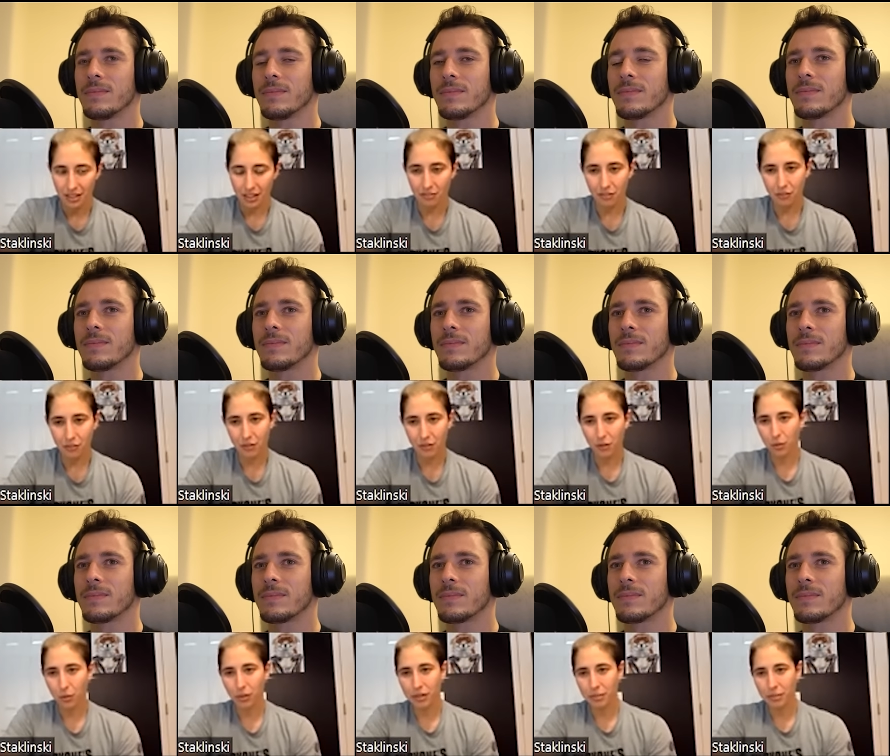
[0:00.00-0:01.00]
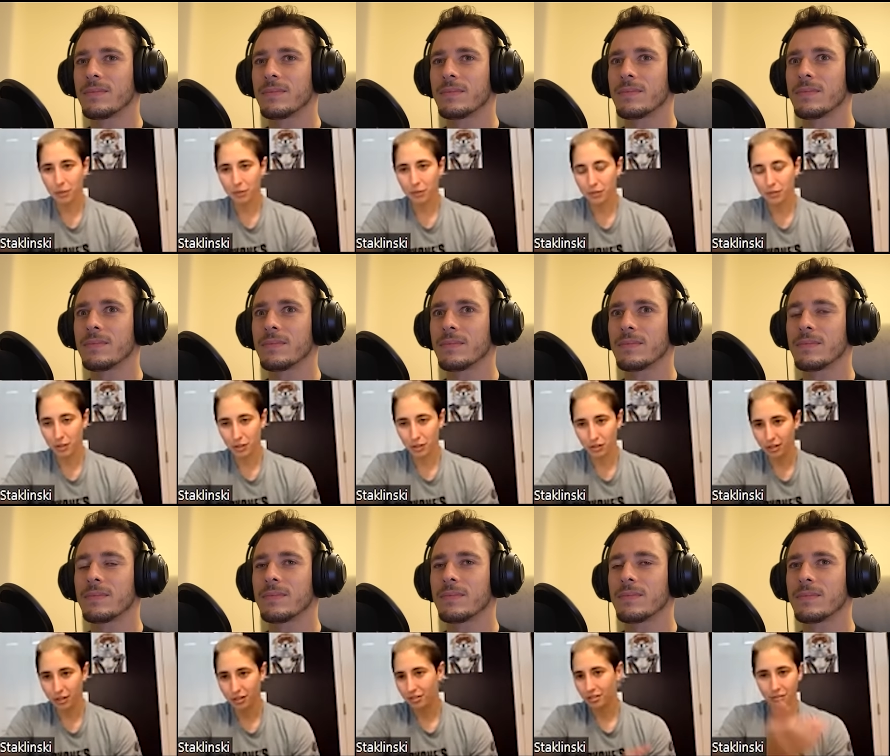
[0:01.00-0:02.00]
Speaker 1: Even if there were a perfect martial
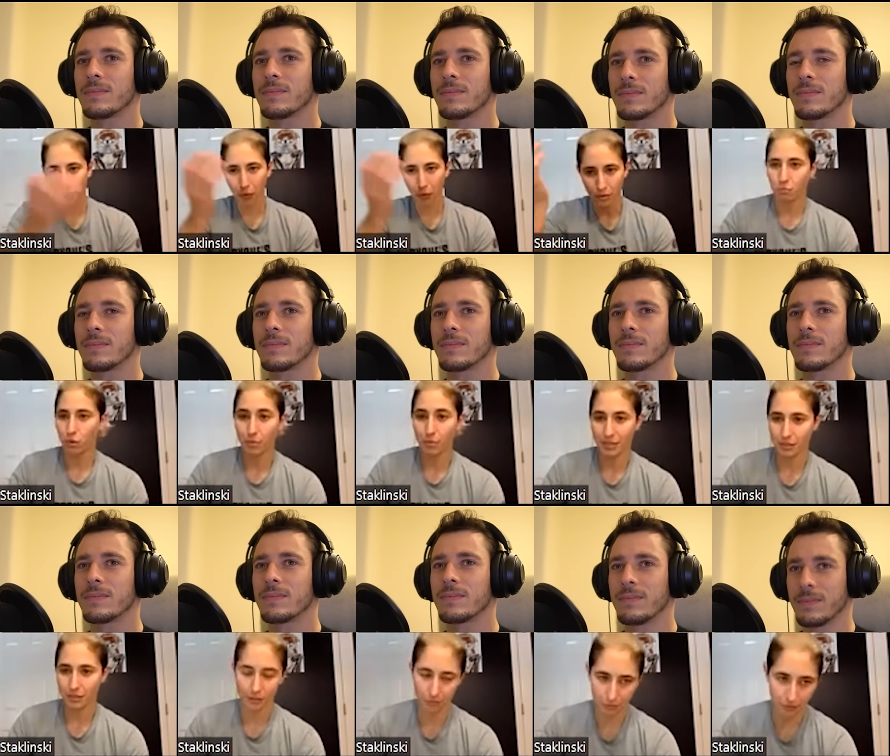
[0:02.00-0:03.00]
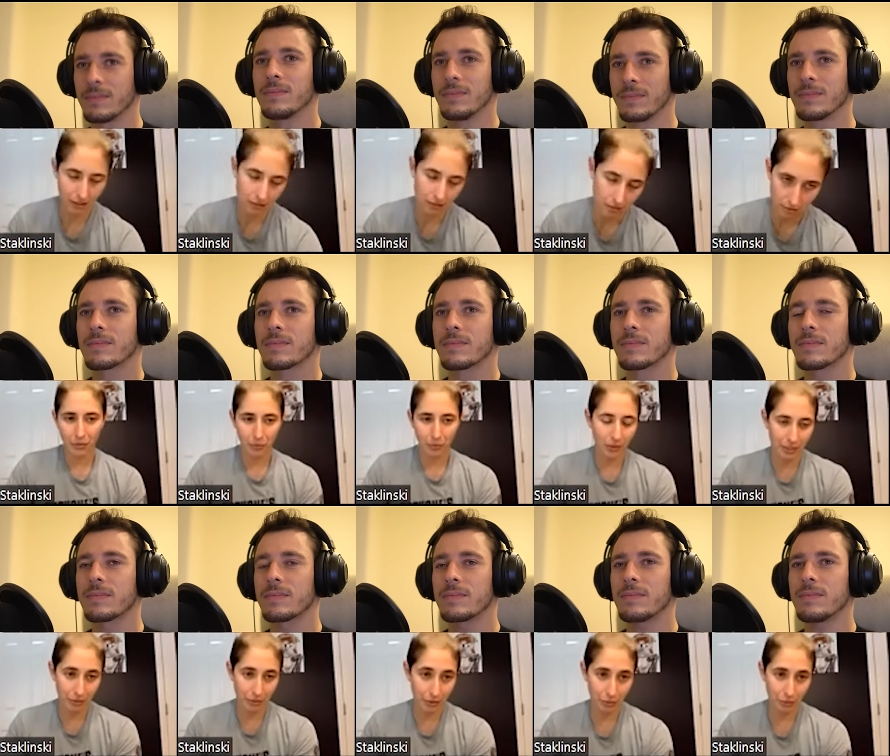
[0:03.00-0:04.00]
art for women's self defense, one, it,
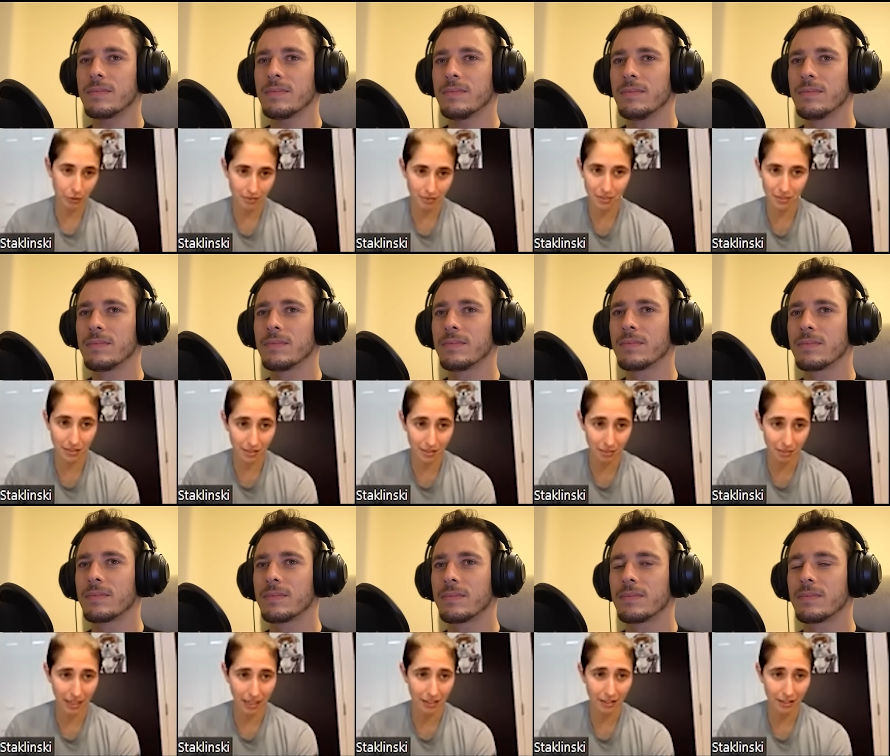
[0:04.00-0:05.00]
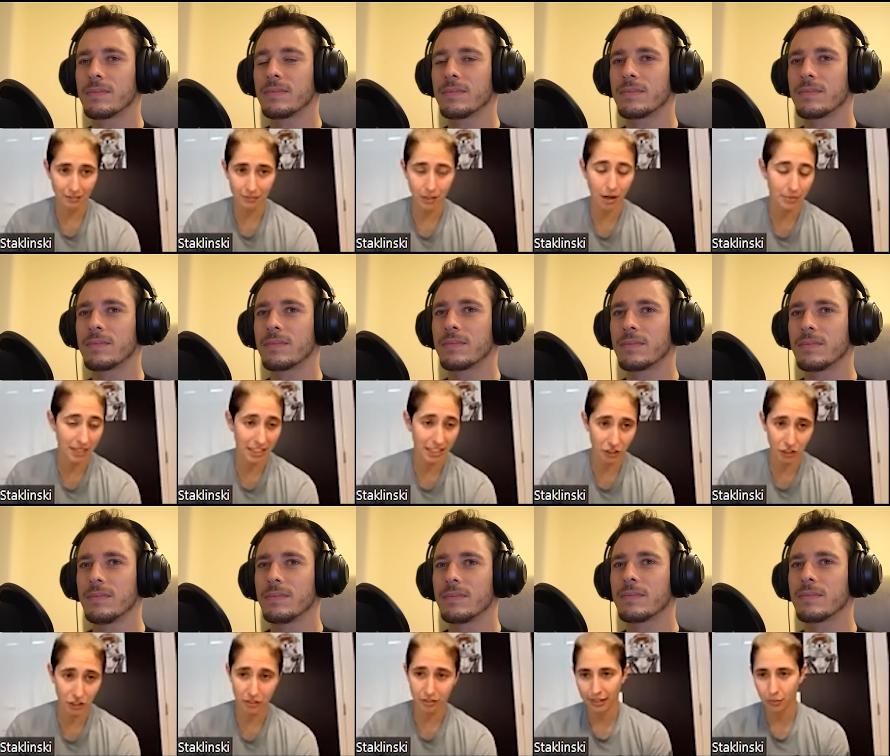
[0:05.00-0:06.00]
it would be some kind of combination.
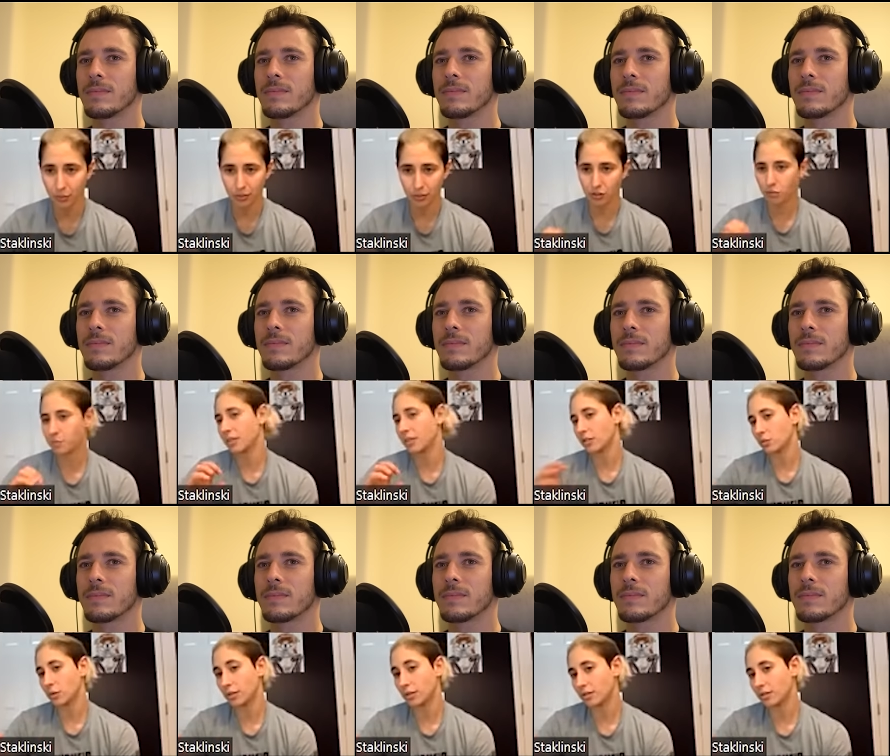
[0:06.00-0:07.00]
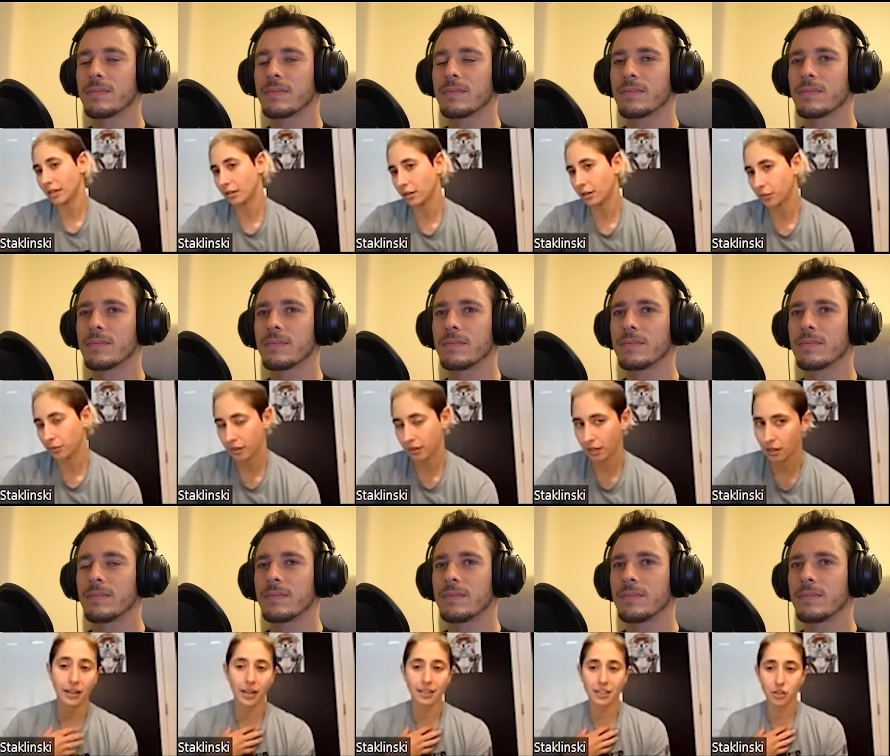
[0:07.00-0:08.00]
Like it wouldn't just be this one standalone thing. I
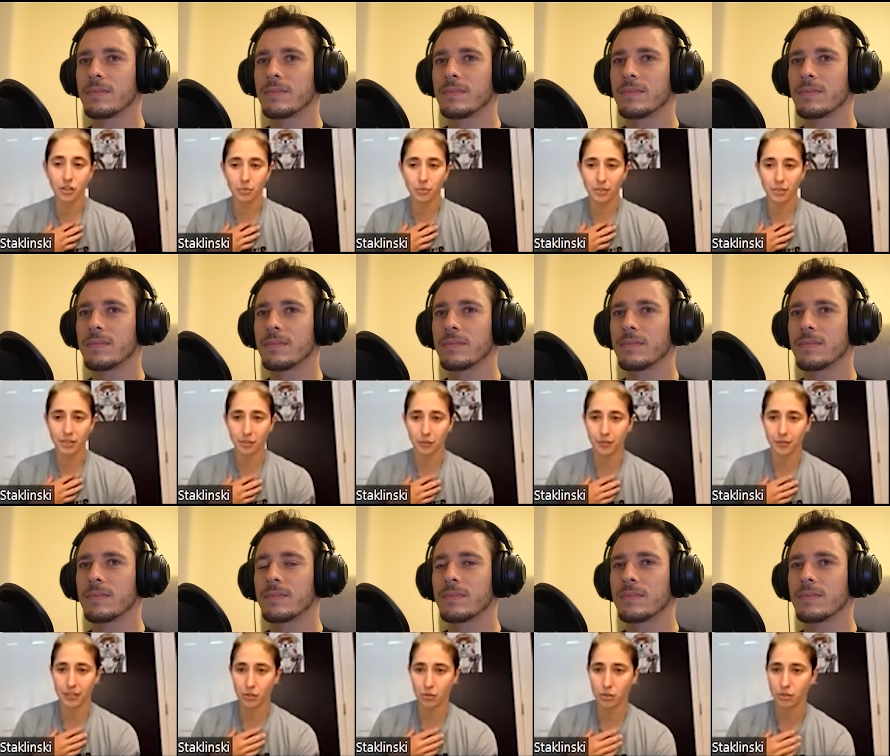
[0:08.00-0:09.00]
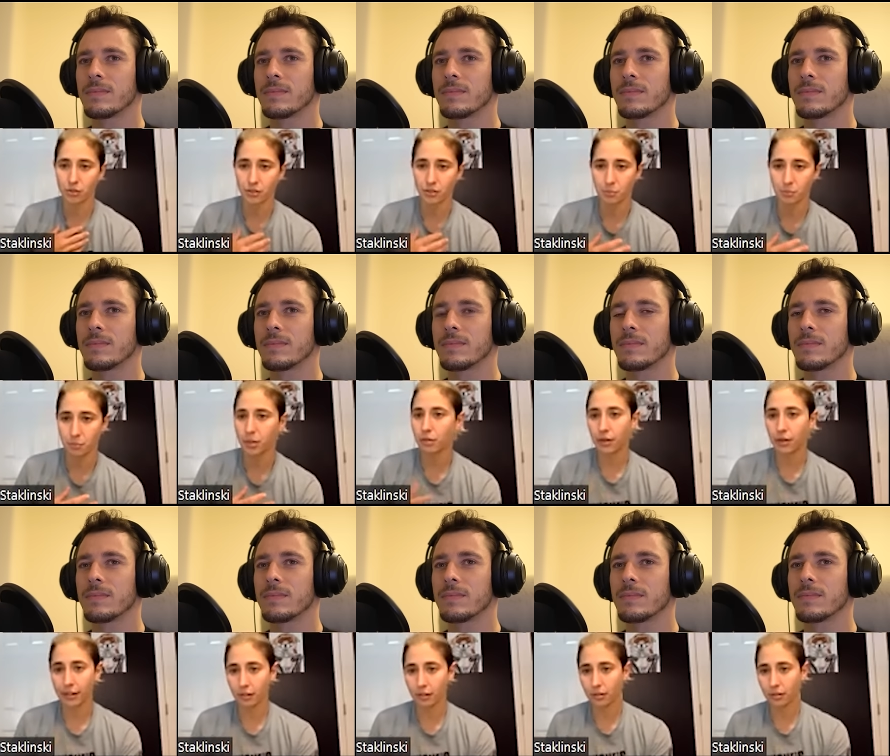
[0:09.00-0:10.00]
teach women's self defense courses pretty
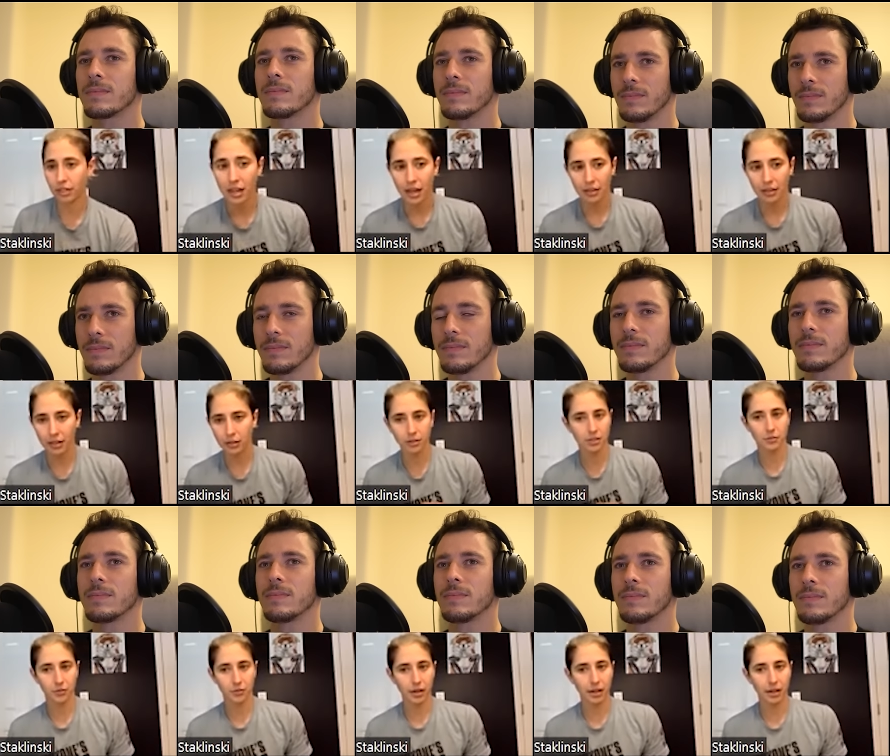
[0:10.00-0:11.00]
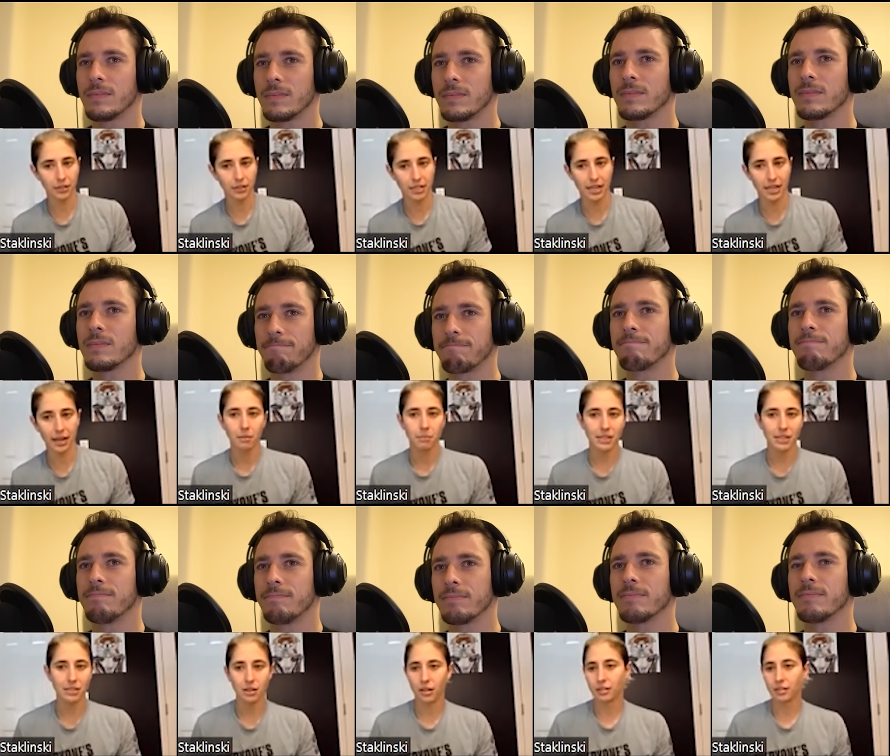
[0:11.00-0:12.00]
regularly, and they look different every time based on